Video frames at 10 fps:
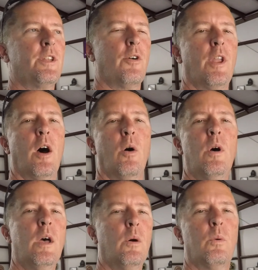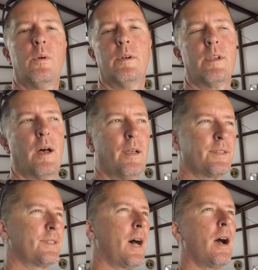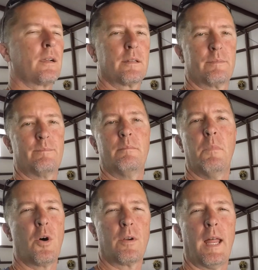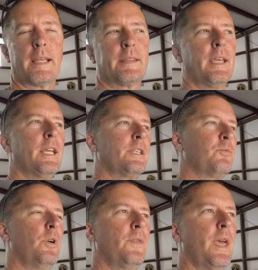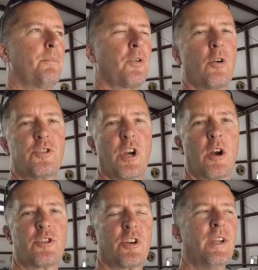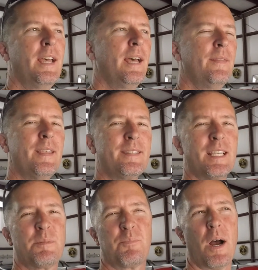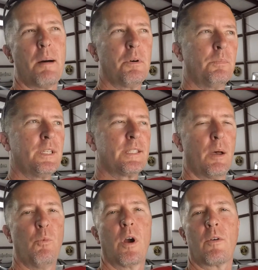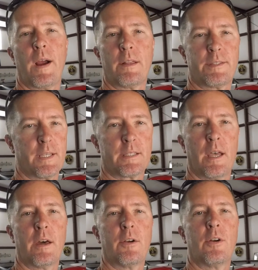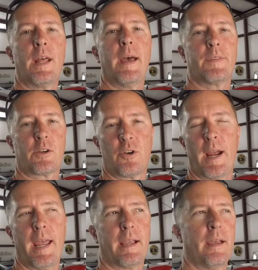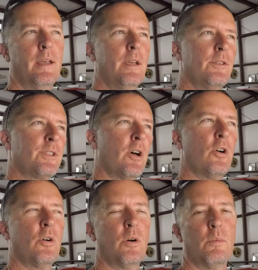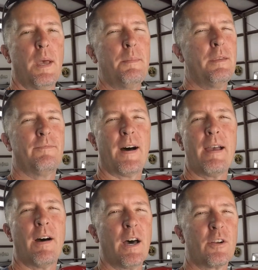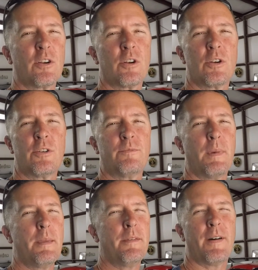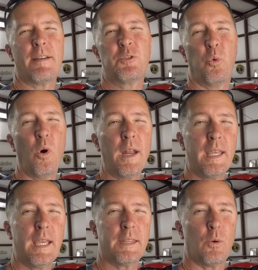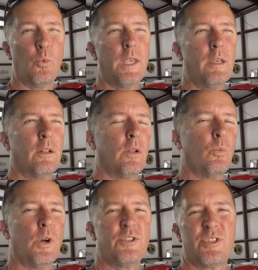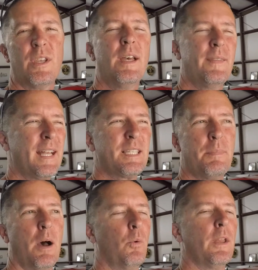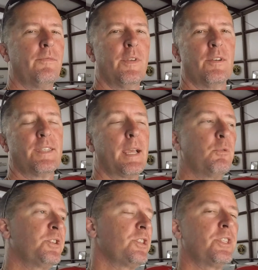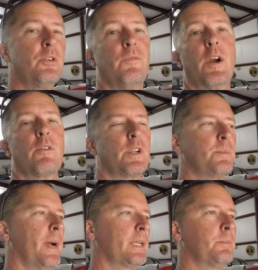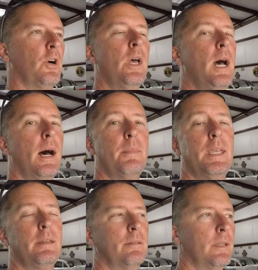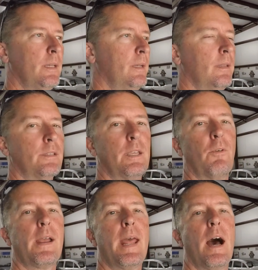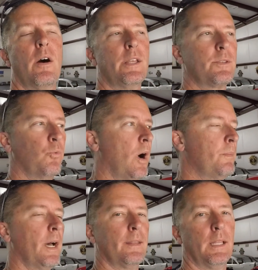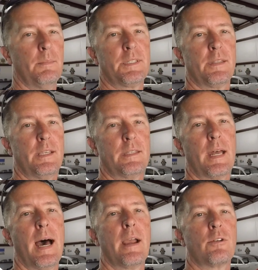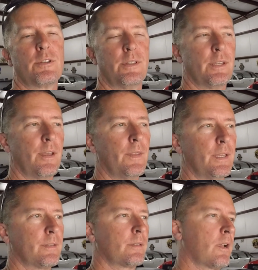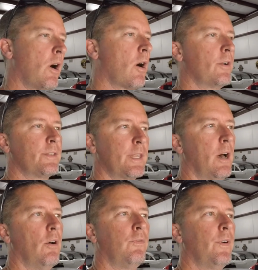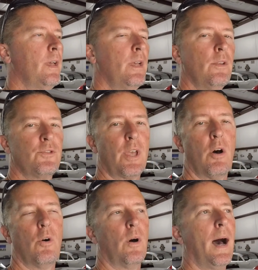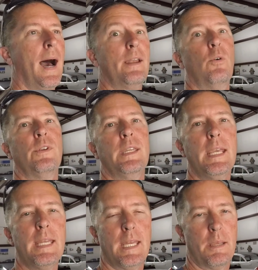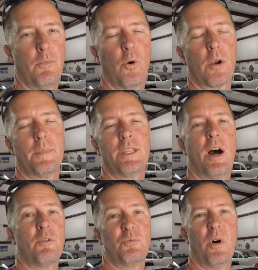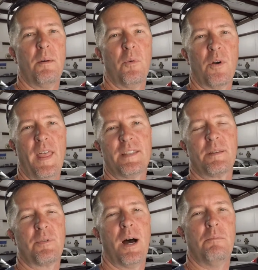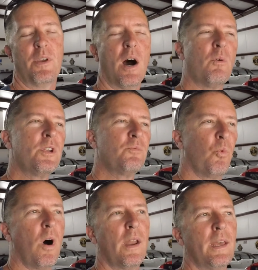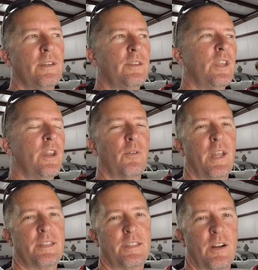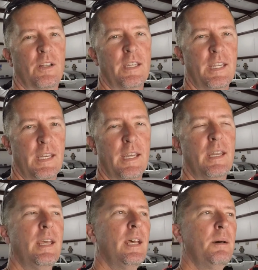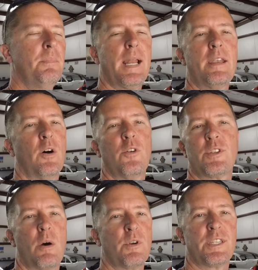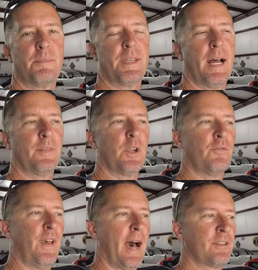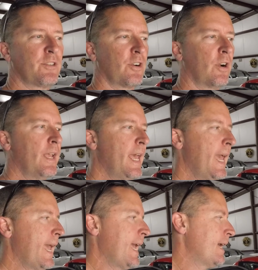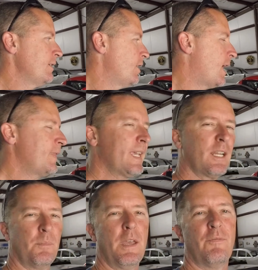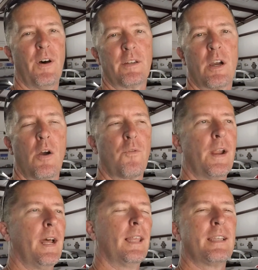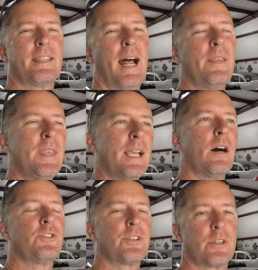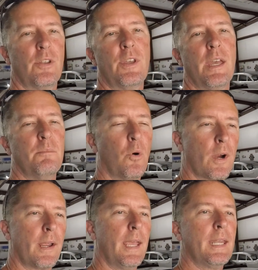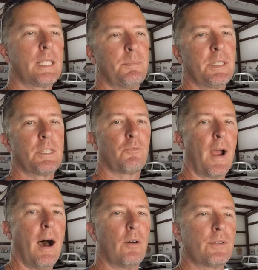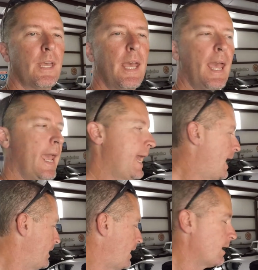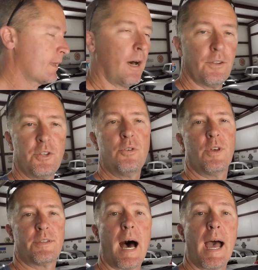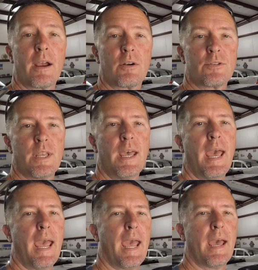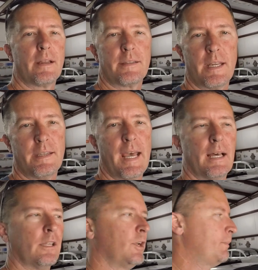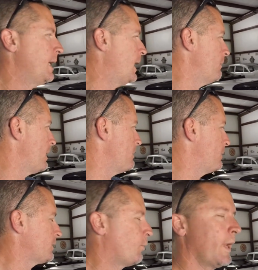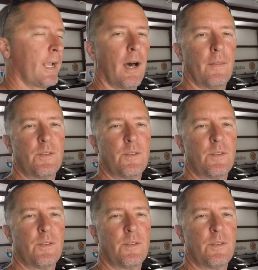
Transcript: don't know, a stock motor like this with a pro charger this thing's probably somewhere around 600 at the crank so maybe 500 maybe 520 at the wheel which that's about what it feels like which is still very respectable i mean like i said right now it's well beyond the limits of these tires and the, this car itself so I don't need any more, but you always want more. That's the problem. You always want it, you don't necessarily need it. But I know there's always something out there faster. And, you know, I think it'll be a fun car for right now. Like I said, I think I'll just go the more inexpensive route and I, will do the tires and get it down a little bit, maybe put the wing on the